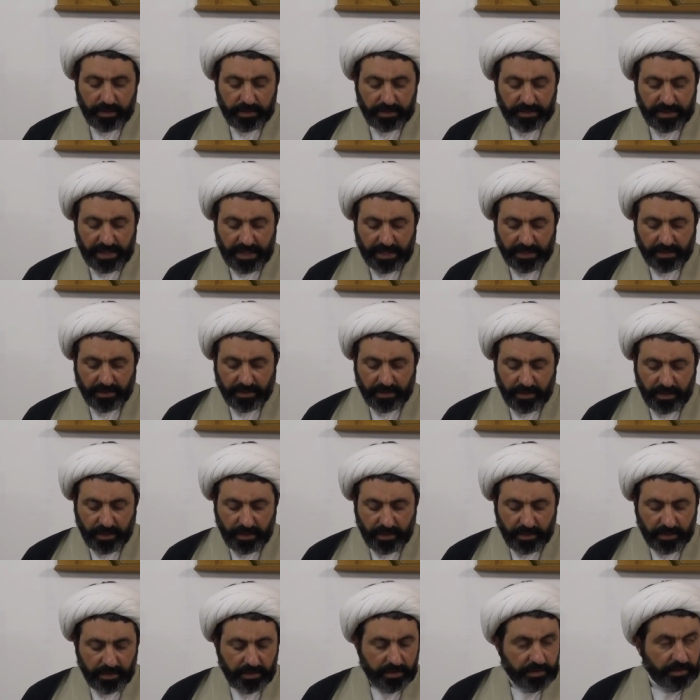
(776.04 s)
Then
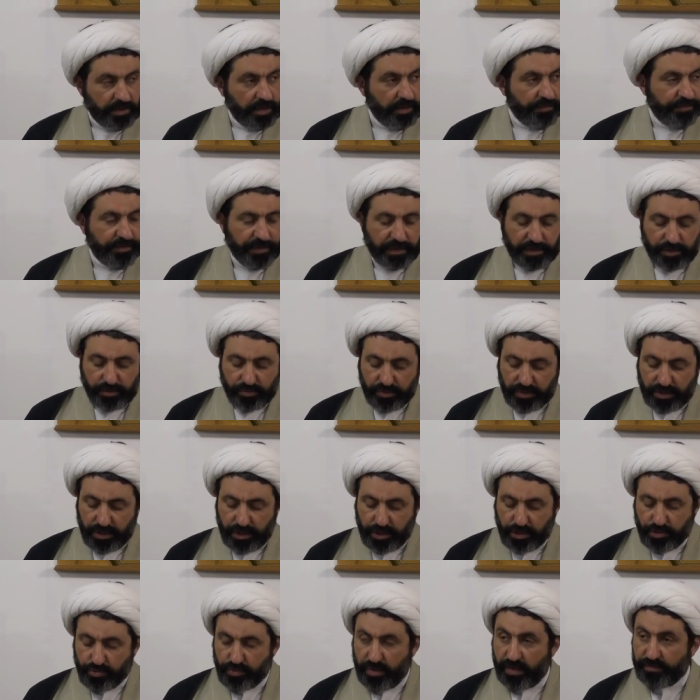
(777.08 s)
he refers to the
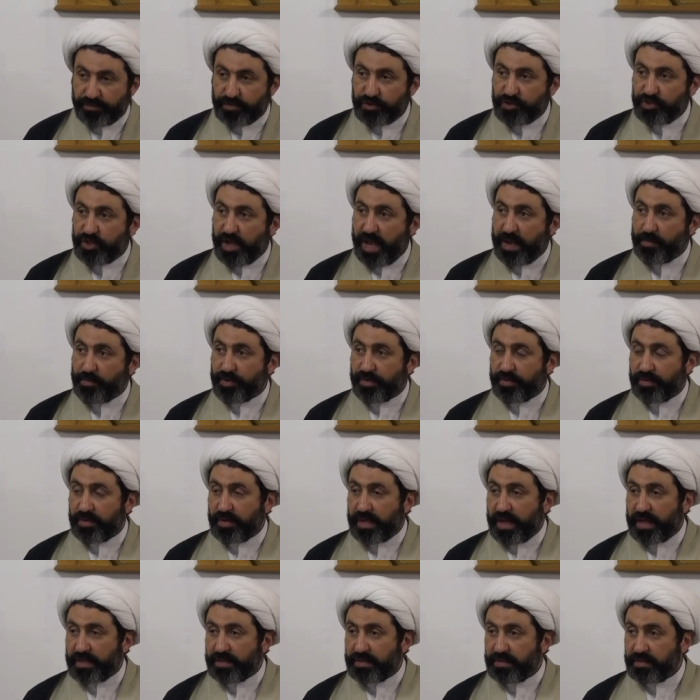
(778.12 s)
issue of Jabr
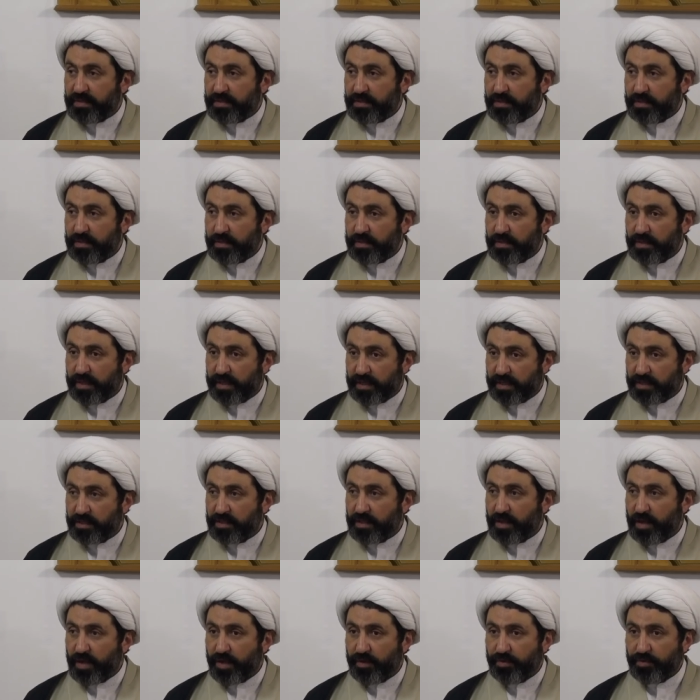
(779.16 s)
and
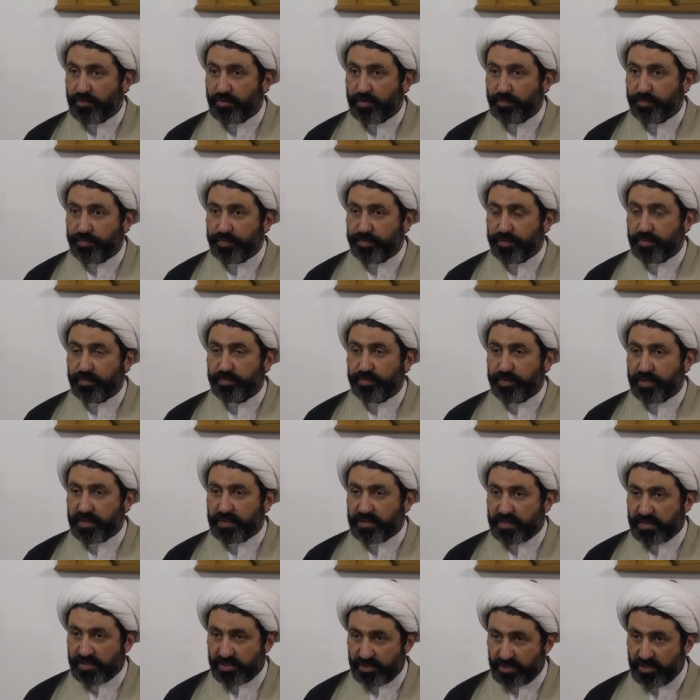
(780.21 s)
ikhtiyar, you know,
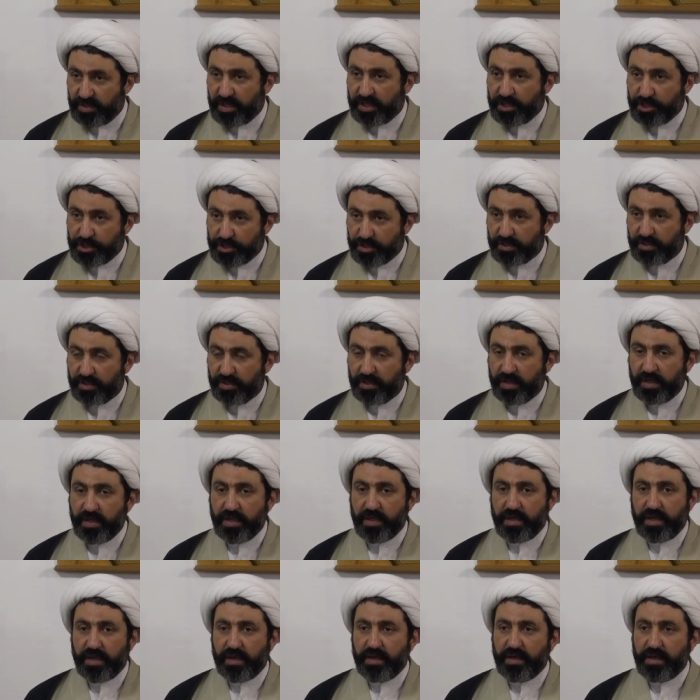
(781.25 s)
predestination
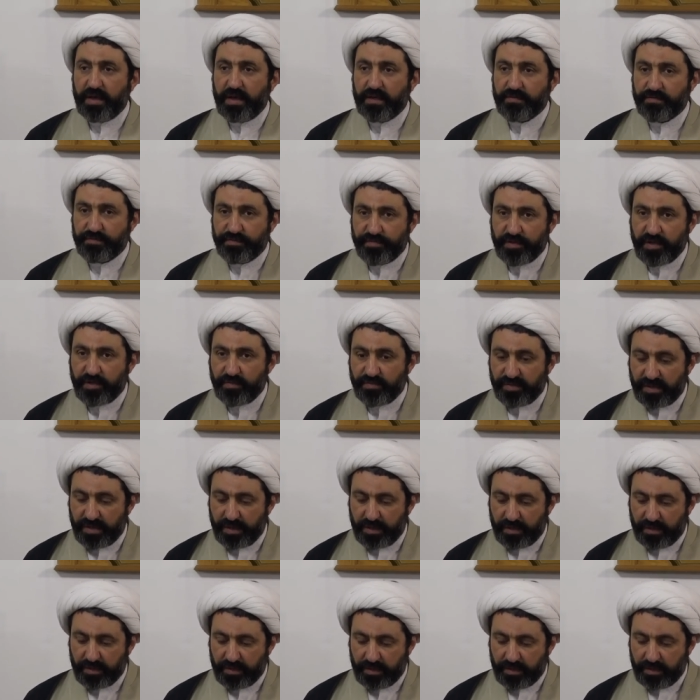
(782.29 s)
and free will.